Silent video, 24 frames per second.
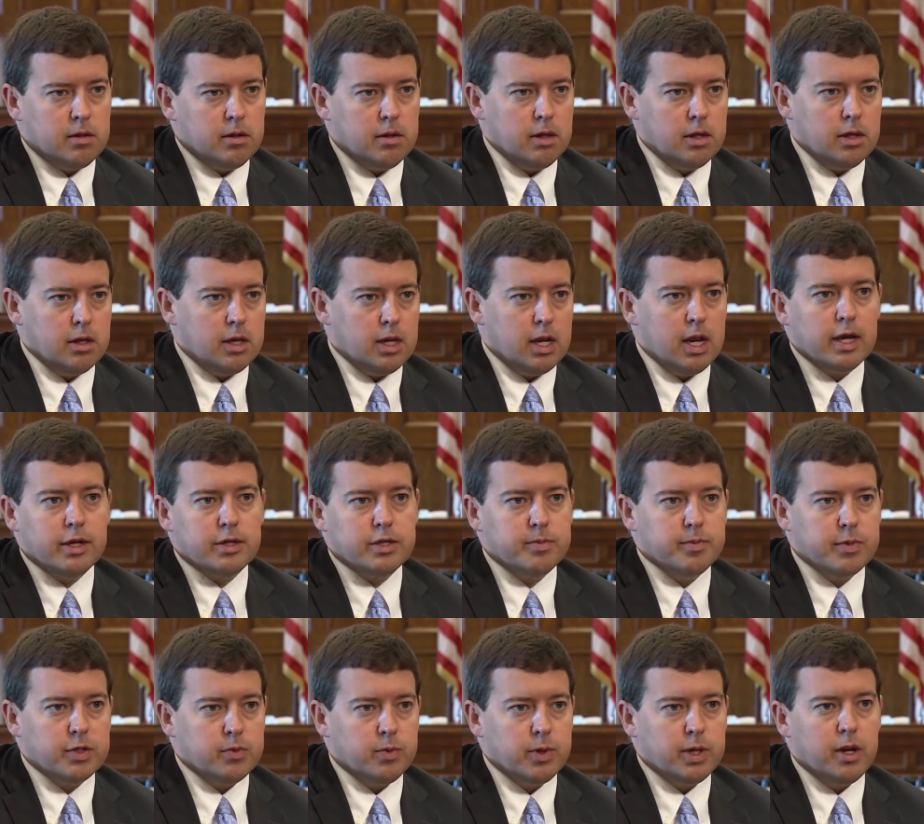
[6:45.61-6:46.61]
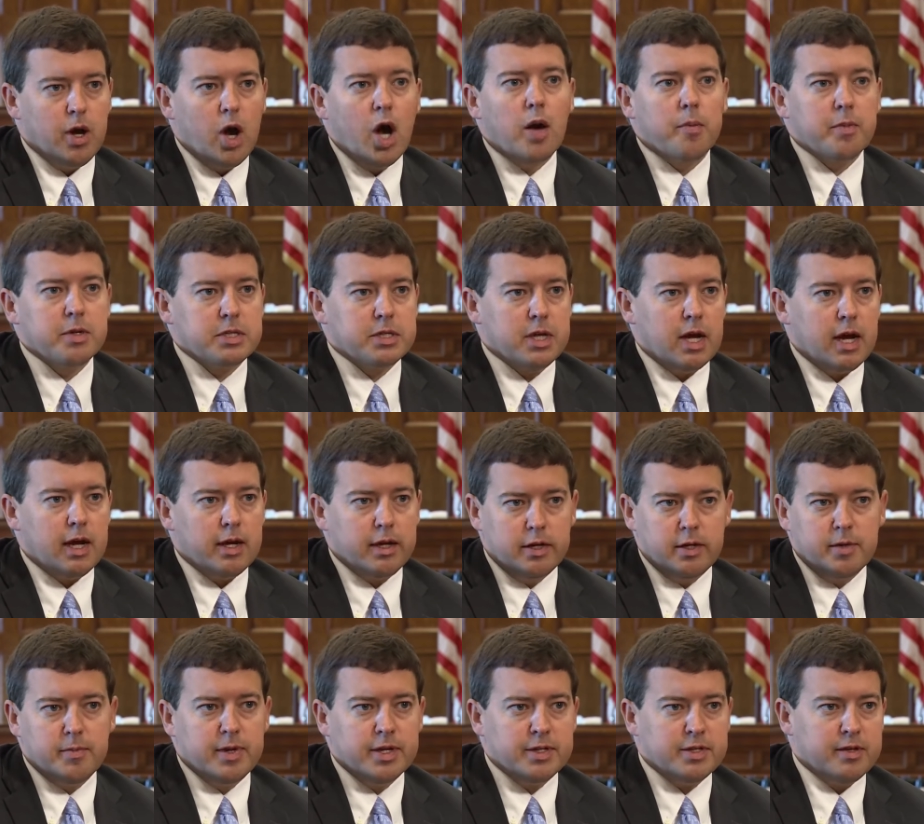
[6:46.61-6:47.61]
the connection between homicide
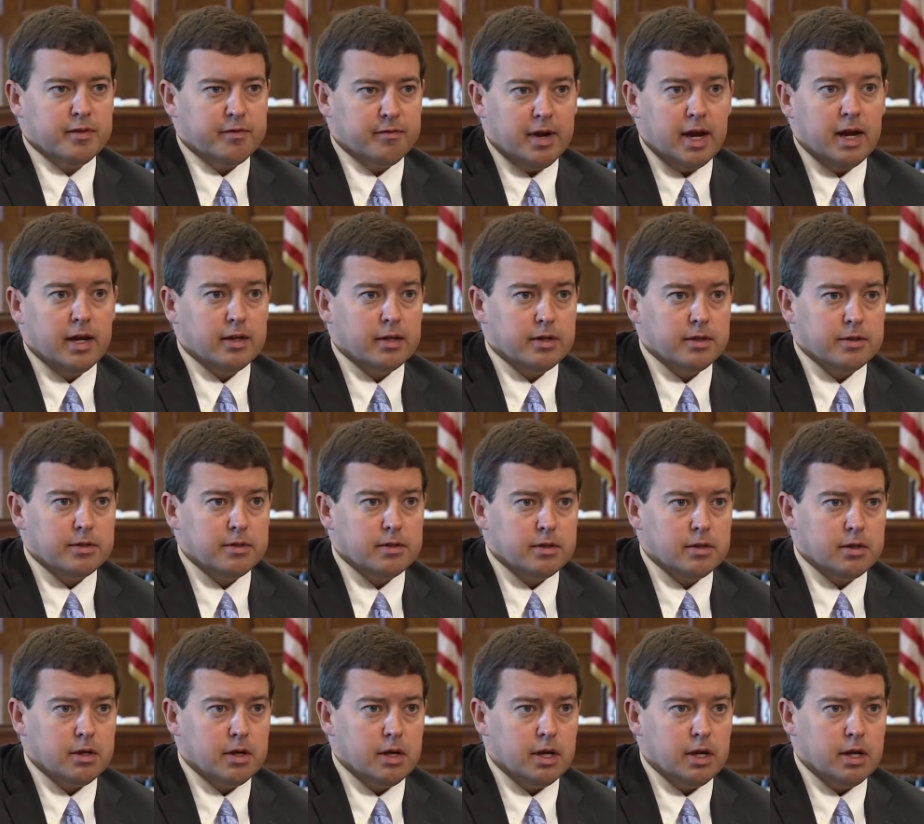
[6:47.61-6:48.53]
and domestic violence,